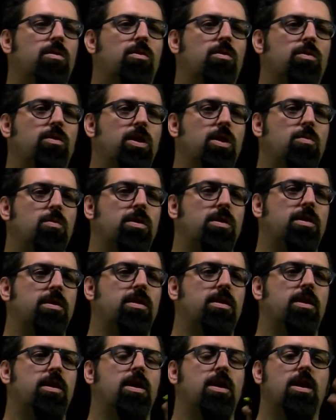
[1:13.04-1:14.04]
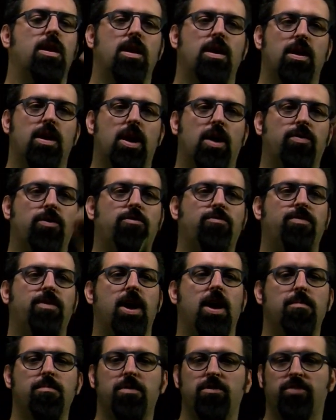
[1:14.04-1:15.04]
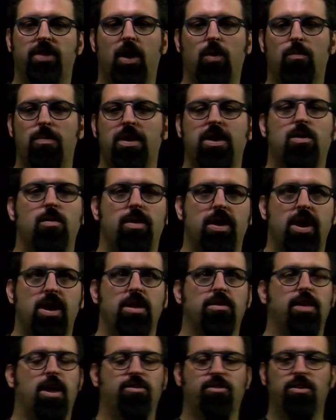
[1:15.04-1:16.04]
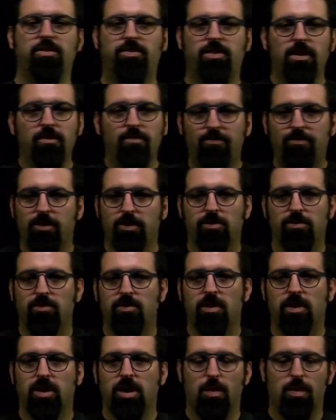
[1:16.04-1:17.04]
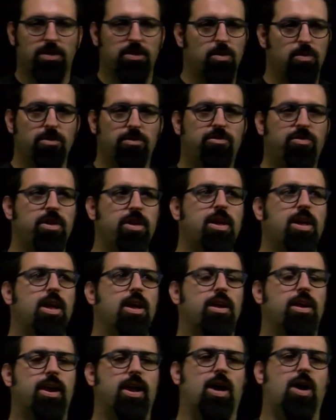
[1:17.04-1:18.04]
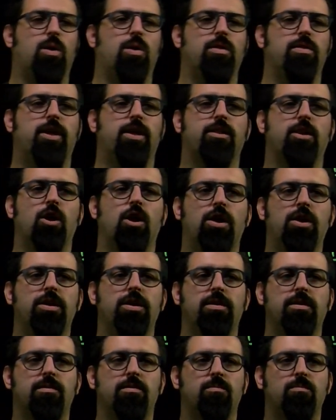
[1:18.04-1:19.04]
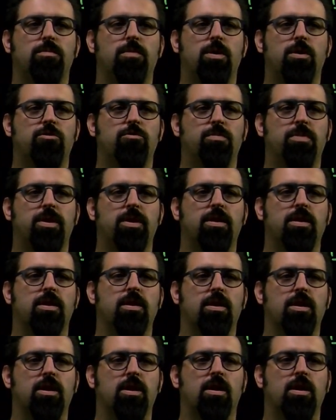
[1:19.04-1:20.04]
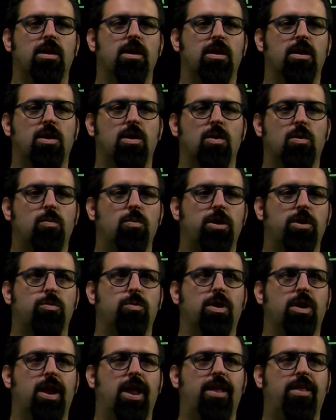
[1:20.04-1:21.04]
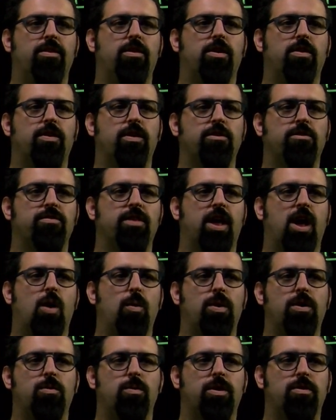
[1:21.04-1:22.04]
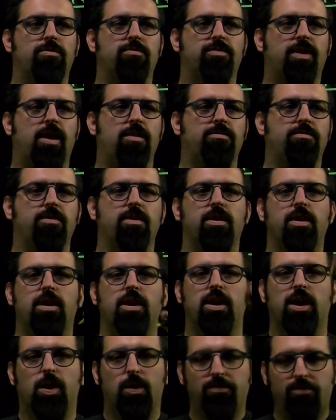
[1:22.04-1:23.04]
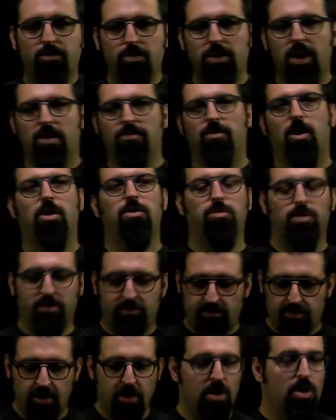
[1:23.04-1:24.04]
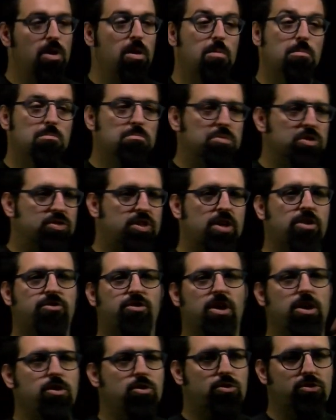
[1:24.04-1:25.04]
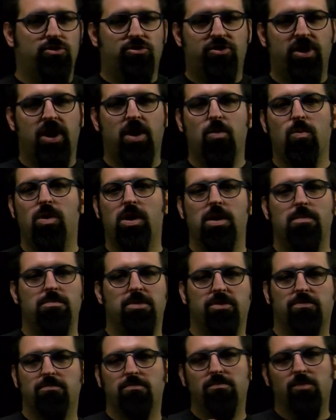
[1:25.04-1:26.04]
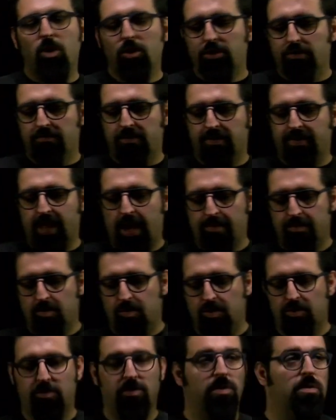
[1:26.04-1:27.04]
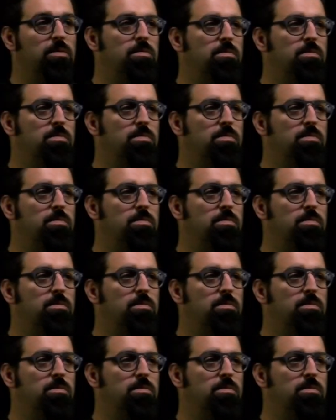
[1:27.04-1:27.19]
only one. Now this V M is now being created, has a different characteristic. Now that LUN, what it's been, what it will land on is now in RAID five. Now if you would have hundreds, potentially you could share one, but most of the time you would